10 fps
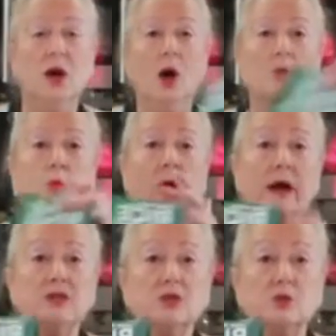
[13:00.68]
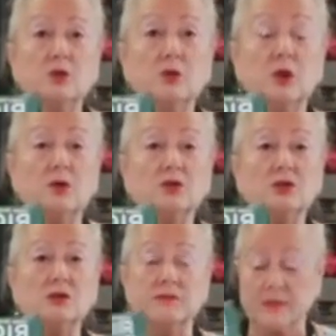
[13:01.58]
rice noodles.
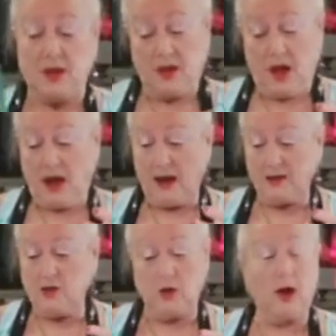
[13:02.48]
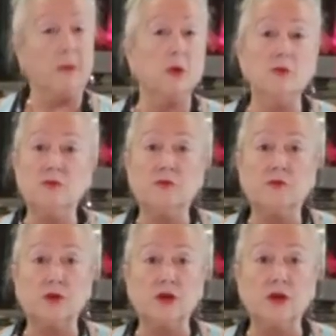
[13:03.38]
You know, I'm
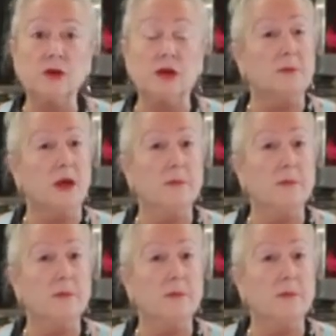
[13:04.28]
gluten-free, it